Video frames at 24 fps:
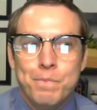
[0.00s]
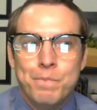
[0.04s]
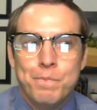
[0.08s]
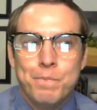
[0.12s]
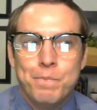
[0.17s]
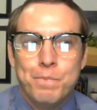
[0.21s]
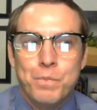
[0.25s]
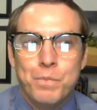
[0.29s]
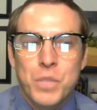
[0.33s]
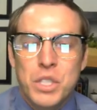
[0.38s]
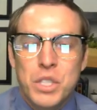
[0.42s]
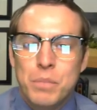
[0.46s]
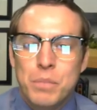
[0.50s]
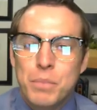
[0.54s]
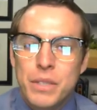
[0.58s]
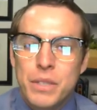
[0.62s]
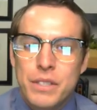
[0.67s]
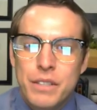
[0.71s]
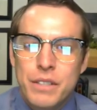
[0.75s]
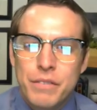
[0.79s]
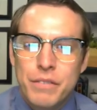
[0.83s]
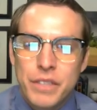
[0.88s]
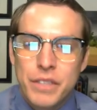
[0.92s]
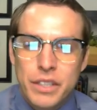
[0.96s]

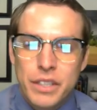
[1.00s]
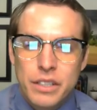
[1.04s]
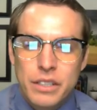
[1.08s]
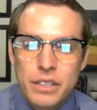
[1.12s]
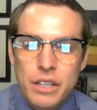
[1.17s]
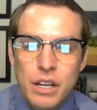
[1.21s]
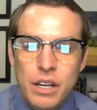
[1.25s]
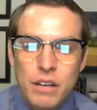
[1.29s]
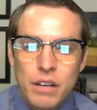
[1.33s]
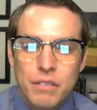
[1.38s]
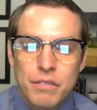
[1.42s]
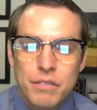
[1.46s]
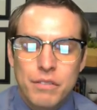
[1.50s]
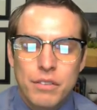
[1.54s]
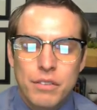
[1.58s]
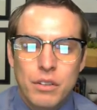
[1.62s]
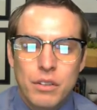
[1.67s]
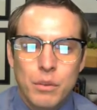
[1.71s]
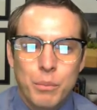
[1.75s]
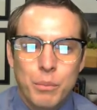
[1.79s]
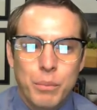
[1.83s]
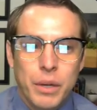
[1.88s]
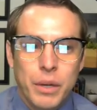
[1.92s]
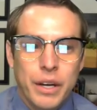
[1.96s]
specific enough
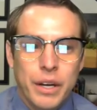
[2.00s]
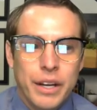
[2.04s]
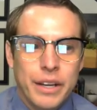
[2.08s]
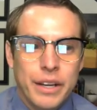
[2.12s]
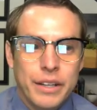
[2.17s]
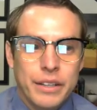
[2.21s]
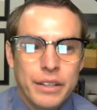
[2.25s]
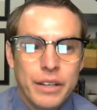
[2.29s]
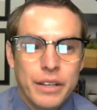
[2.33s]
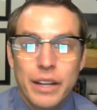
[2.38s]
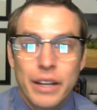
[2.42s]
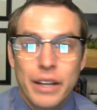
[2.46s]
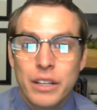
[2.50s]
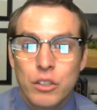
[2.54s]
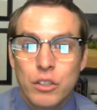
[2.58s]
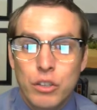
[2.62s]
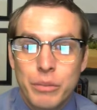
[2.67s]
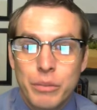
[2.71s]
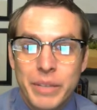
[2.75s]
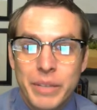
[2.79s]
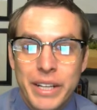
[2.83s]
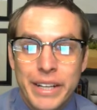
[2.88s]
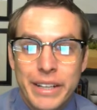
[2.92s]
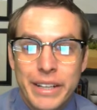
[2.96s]
but not
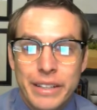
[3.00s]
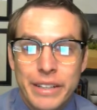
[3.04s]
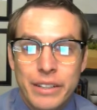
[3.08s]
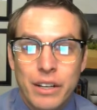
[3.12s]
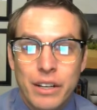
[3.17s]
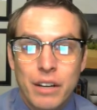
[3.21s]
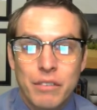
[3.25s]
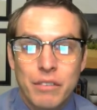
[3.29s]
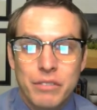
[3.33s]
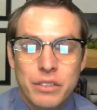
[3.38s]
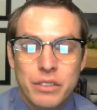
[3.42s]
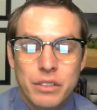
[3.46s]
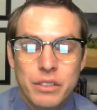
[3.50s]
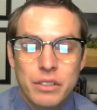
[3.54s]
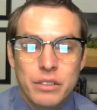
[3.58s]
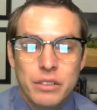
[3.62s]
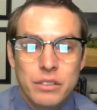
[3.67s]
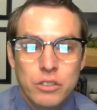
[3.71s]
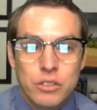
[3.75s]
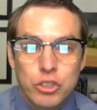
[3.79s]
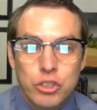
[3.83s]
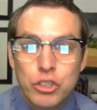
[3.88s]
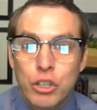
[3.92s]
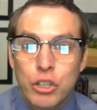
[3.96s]
incriminating enough to
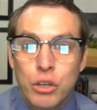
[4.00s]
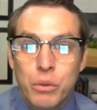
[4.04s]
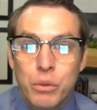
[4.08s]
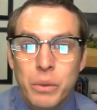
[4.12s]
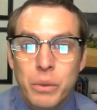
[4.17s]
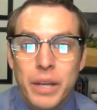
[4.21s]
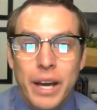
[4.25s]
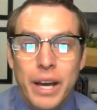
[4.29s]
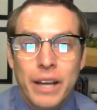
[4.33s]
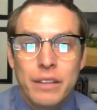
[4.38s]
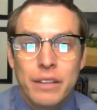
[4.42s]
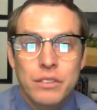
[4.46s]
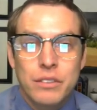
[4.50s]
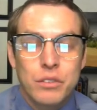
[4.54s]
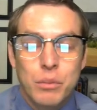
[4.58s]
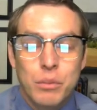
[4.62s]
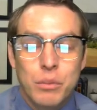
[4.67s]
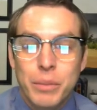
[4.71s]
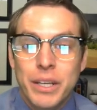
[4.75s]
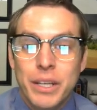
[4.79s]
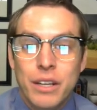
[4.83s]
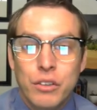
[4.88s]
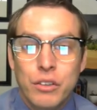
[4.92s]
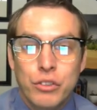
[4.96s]
show that
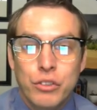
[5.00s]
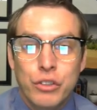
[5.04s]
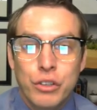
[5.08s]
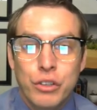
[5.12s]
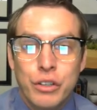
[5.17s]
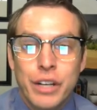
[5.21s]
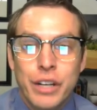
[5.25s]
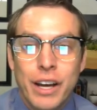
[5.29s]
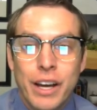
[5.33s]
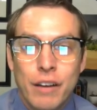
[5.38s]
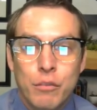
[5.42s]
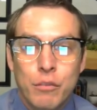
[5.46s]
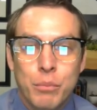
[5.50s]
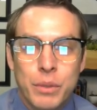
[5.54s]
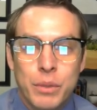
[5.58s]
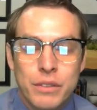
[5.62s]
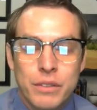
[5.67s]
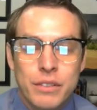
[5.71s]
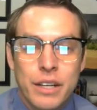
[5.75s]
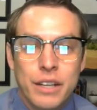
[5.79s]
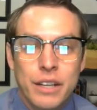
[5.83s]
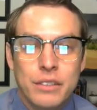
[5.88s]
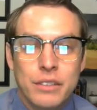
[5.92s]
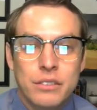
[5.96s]
somebody else could have
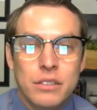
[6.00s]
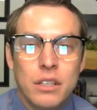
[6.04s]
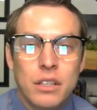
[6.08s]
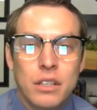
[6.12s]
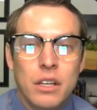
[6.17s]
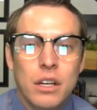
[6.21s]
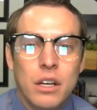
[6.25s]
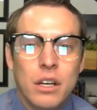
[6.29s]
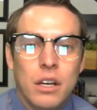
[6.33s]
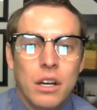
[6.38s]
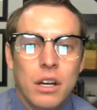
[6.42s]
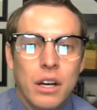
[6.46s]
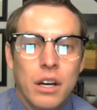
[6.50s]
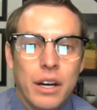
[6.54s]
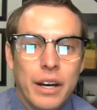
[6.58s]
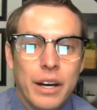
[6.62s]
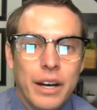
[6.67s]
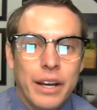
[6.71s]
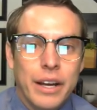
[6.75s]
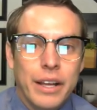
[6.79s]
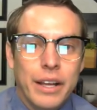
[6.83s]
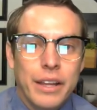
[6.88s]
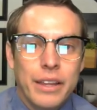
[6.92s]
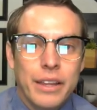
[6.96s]
possessed
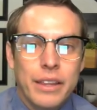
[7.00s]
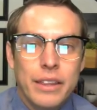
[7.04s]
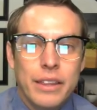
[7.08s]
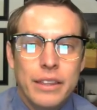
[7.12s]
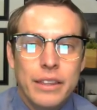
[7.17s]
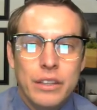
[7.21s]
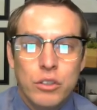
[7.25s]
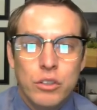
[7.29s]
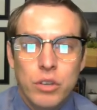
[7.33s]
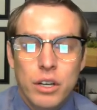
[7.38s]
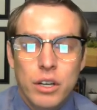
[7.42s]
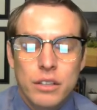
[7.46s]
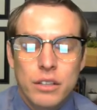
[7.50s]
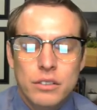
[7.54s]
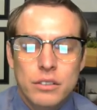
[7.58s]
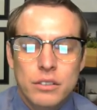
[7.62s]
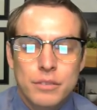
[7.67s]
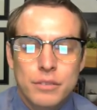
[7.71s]
the drugs.